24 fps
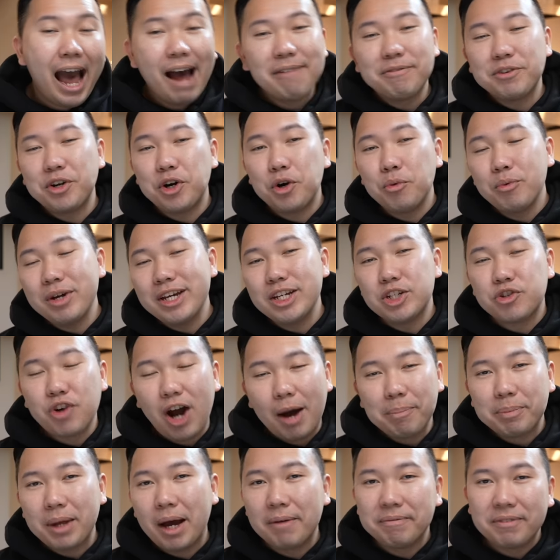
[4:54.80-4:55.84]
After we
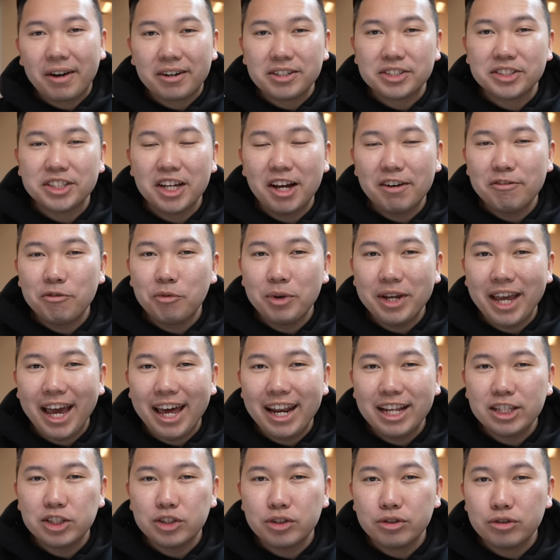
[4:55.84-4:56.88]
dropped off our stuff, we
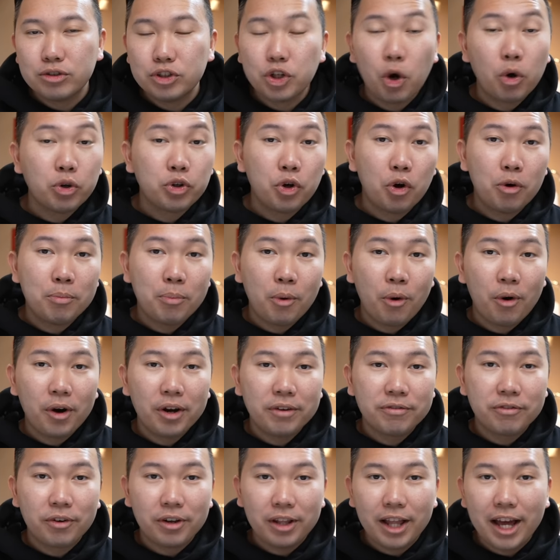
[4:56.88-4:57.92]
headed to Dotonbori for